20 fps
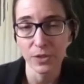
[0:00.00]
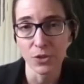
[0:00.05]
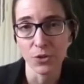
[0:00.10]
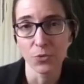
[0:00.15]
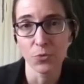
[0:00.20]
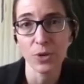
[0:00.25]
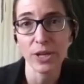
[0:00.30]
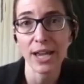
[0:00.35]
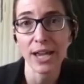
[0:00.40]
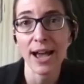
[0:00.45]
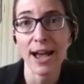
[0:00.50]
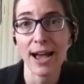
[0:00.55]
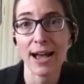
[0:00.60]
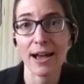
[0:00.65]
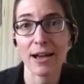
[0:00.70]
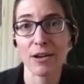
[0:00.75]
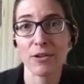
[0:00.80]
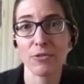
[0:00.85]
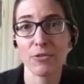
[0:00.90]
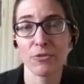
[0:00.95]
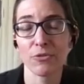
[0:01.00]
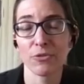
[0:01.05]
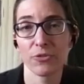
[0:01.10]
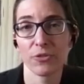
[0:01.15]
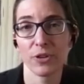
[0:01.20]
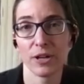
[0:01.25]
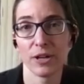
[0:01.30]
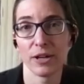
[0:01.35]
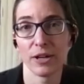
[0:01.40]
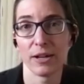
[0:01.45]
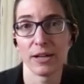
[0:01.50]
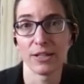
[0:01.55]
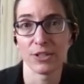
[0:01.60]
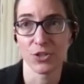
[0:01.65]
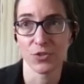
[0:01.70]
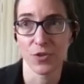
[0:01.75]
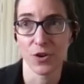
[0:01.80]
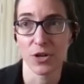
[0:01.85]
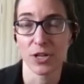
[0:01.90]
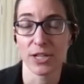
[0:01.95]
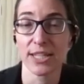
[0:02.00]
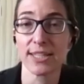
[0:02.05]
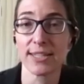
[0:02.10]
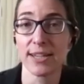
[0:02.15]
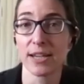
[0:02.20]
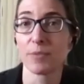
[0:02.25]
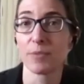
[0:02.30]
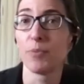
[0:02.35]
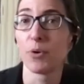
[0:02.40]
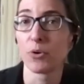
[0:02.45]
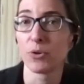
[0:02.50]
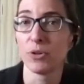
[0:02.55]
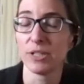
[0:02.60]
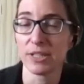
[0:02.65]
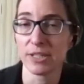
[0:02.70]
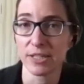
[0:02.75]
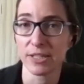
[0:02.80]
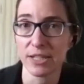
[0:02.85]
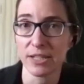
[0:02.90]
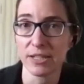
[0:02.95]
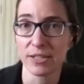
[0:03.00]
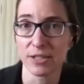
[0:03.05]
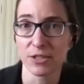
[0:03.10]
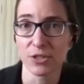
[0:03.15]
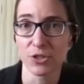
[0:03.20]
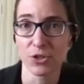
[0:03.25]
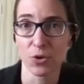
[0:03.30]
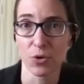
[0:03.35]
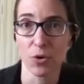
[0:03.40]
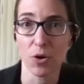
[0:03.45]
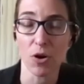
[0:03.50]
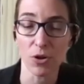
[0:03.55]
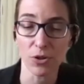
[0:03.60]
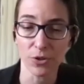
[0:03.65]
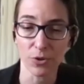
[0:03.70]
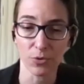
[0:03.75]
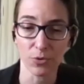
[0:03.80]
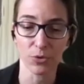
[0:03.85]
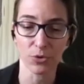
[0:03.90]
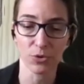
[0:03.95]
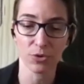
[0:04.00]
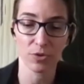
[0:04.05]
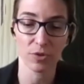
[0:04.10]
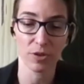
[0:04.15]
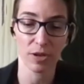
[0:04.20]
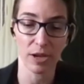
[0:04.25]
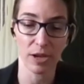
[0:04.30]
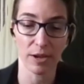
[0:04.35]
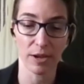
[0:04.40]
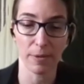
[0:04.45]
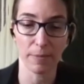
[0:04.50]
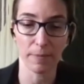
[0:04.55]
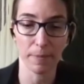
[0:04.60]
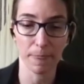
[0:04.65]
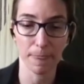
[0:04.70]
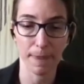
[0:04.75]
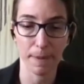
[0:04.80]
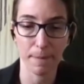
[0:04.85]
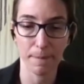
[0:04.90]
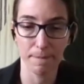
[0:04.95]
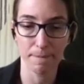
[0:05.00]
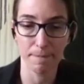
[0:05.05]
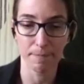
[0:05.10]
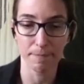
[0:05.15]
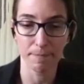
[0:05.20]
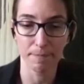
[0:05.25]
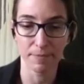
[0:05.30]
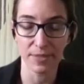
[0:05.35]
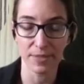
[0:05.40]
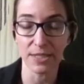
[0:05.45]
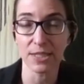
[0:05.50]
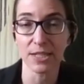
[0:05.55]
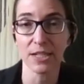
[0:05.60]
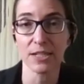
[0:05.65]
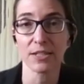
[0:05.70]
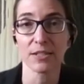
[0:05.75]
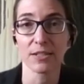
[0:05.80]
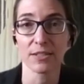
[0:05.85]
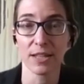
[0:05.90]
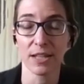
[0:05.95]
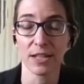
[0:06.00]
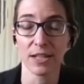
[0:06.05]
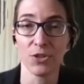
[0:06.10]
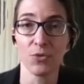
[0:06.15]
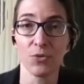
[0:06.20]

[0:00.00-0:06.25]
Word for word: we have, uh, as far as tick borne diseases, so all those uh, diseases that you